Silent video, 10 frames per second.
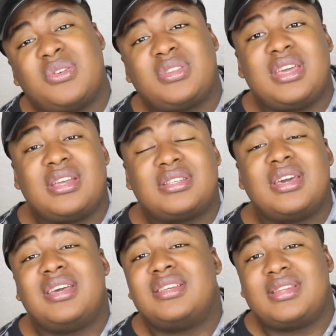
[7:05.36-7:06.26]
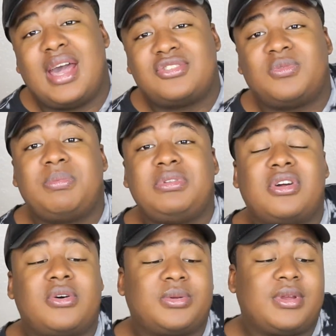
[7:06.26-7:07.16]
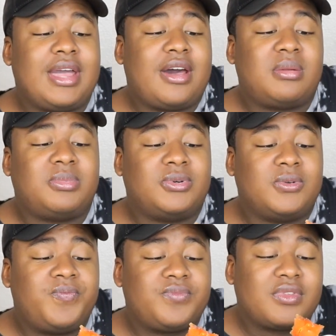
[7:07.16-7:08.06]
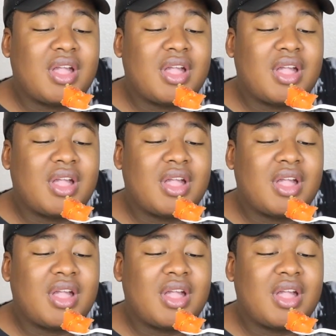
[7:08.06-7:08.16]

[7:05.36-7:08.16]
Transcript: Other things is not. So people need to hold her accountable.